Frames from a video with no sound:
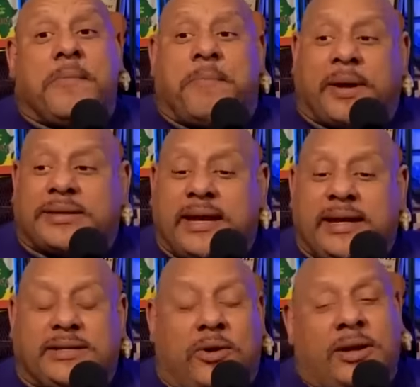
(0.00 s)
But then
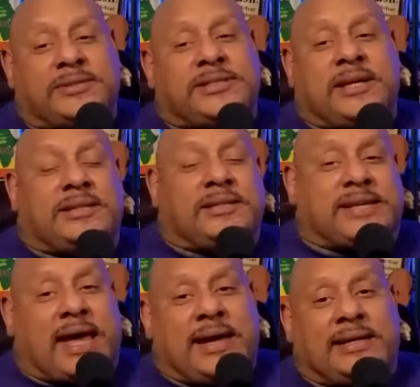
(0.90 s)
he all of a sudden
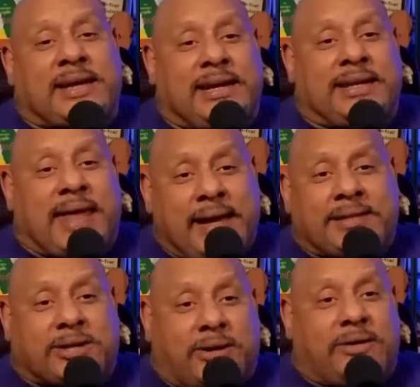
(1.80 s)
decided that he
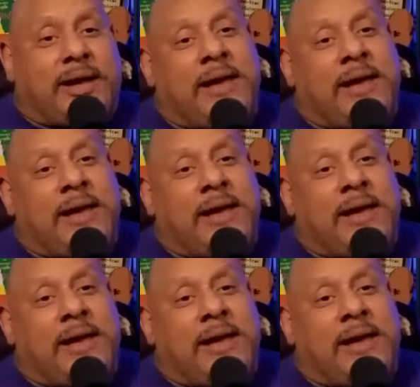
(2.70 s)
liked her.